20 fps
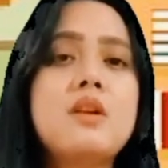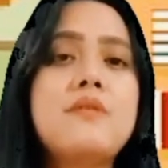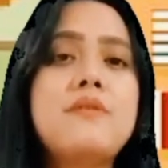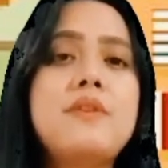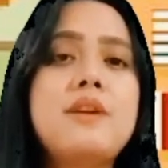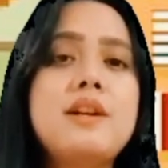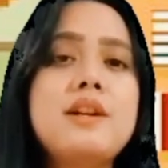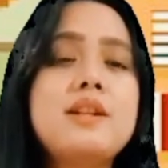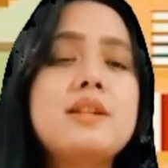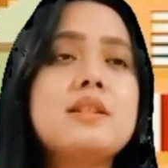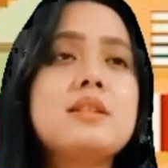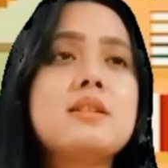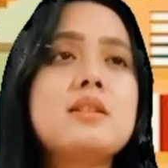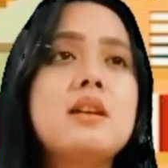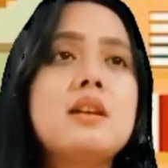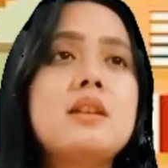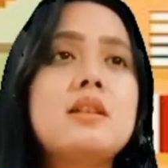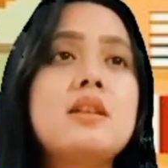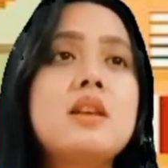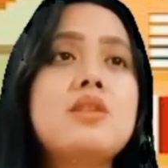First,
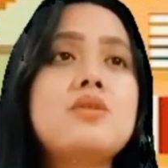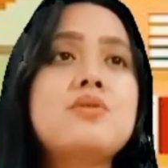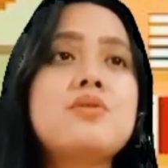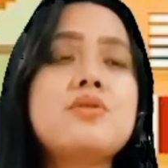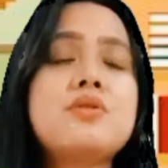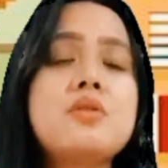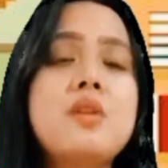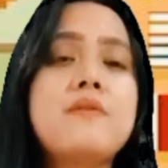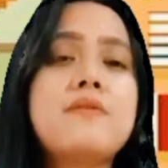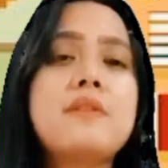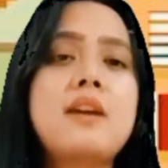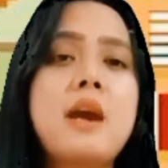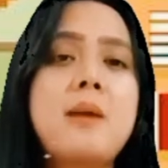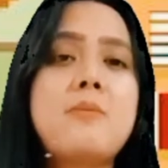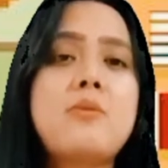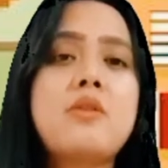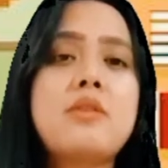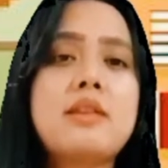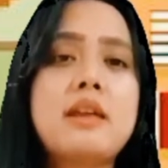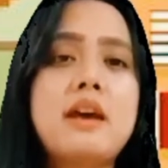the use of
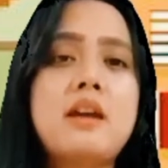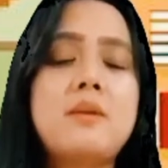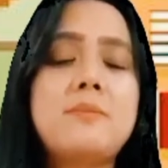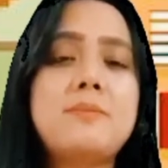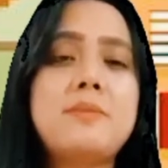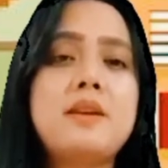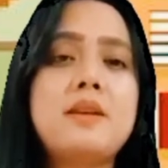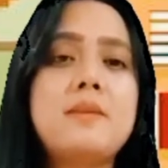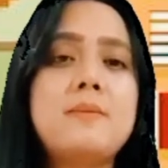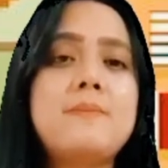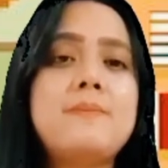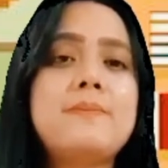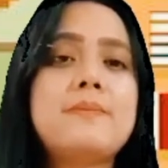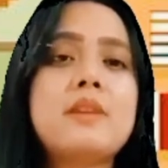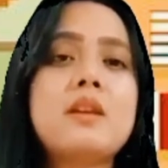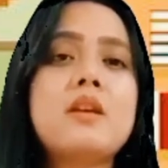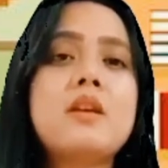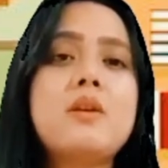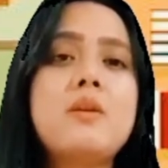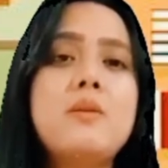chemotherapy.
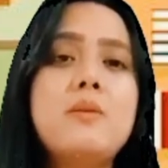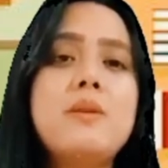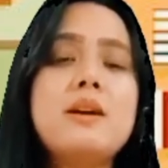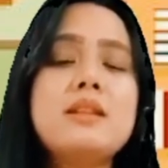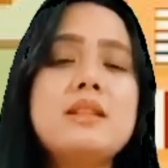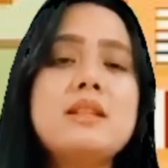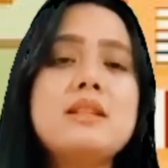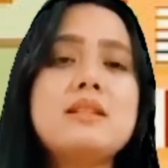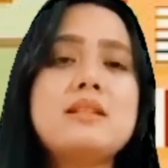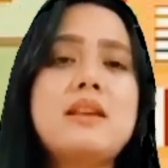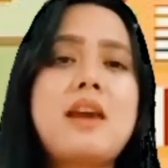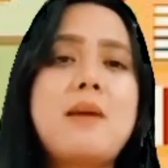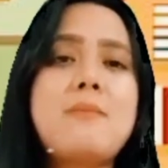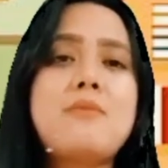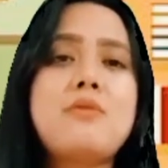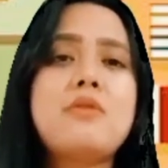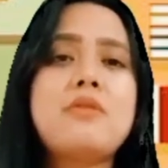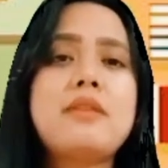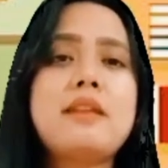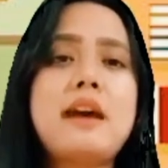What is
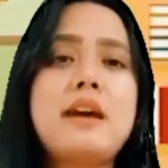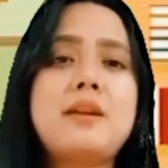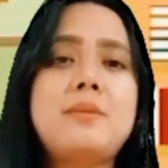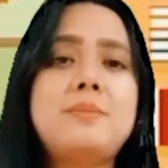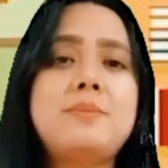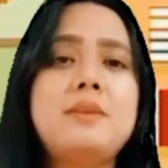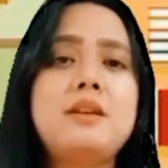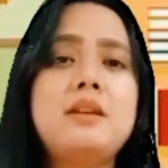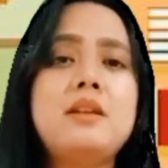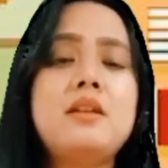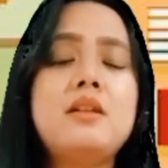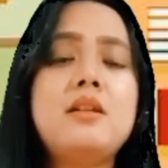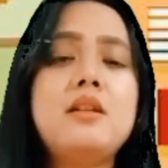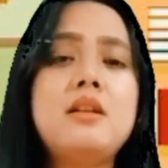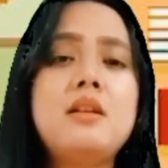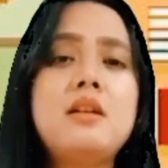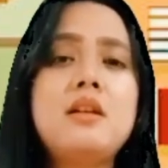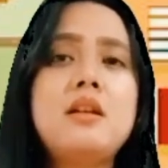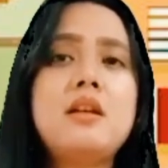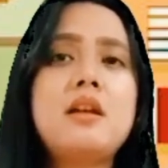chemotherapy?
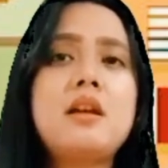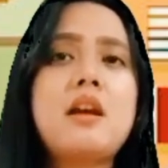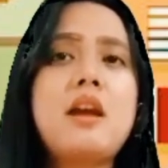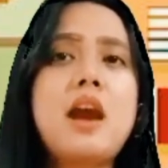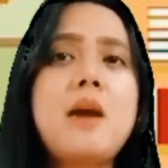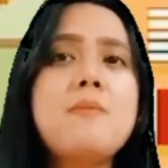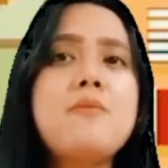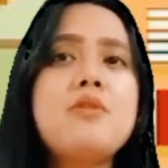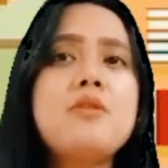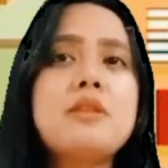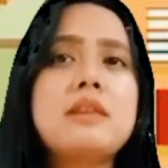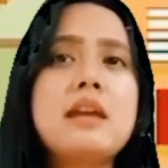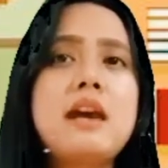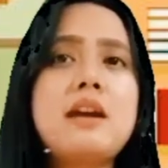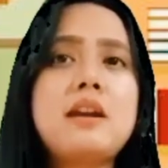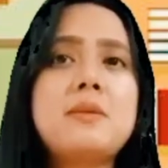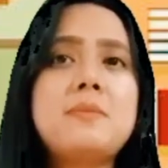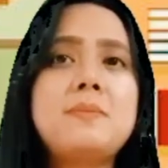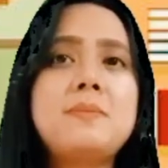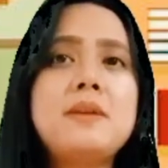
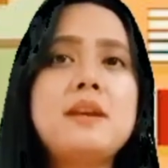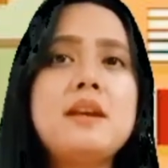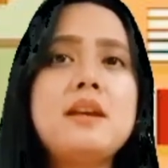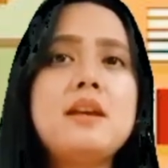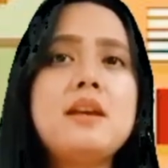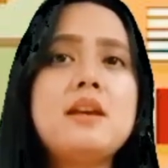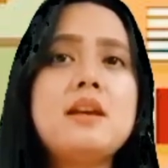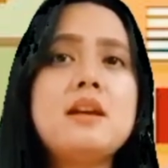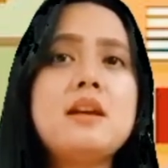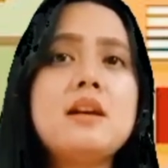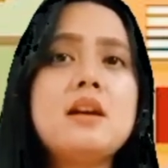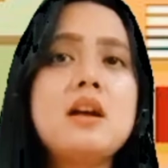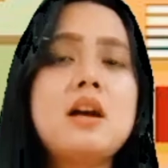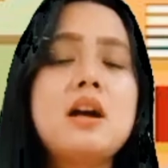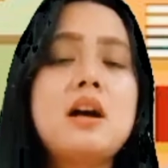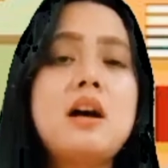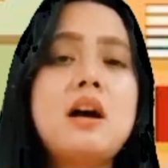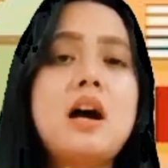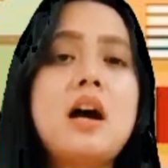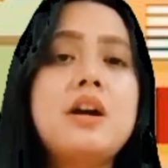Chemotherapy
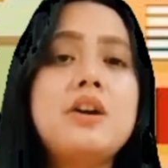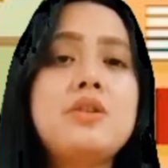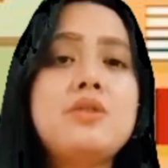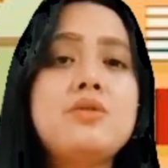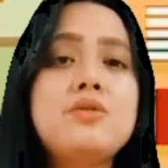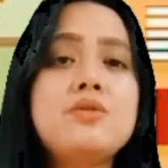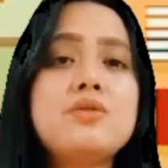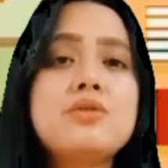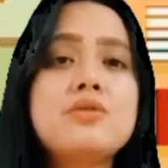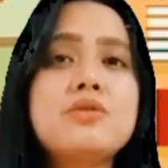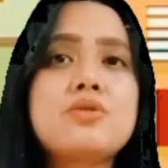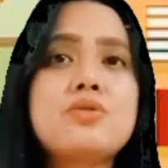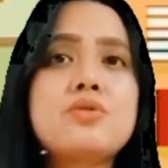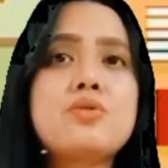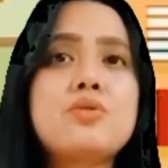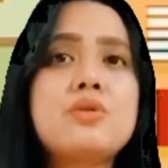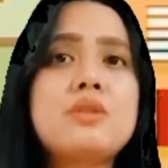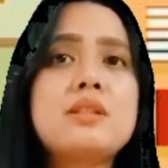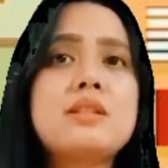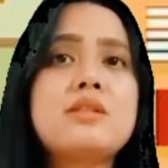are used
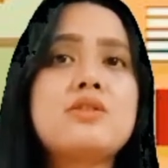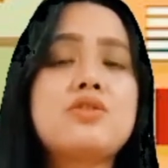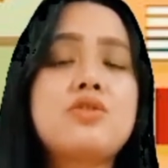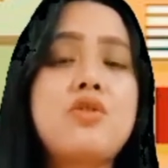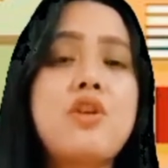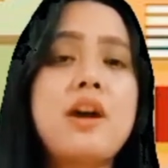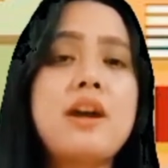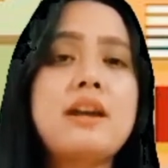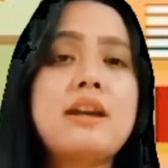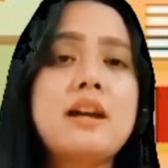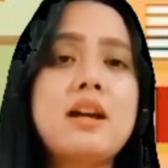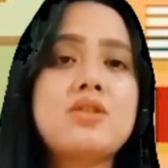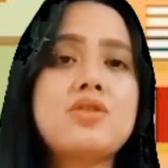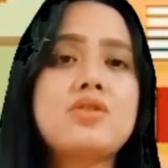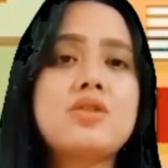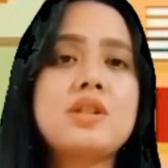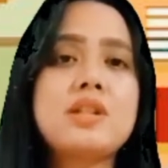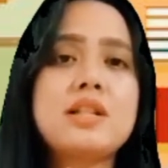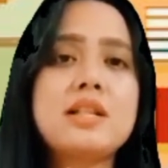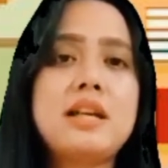to destroy
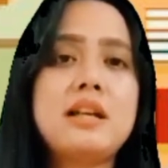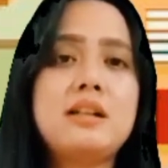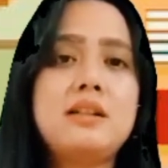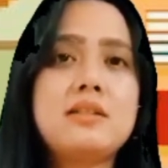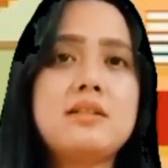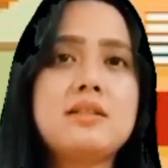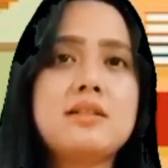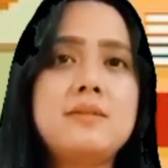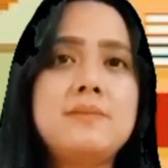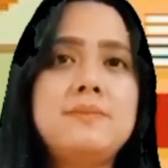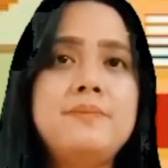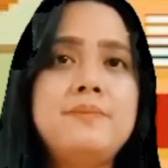cancer cells.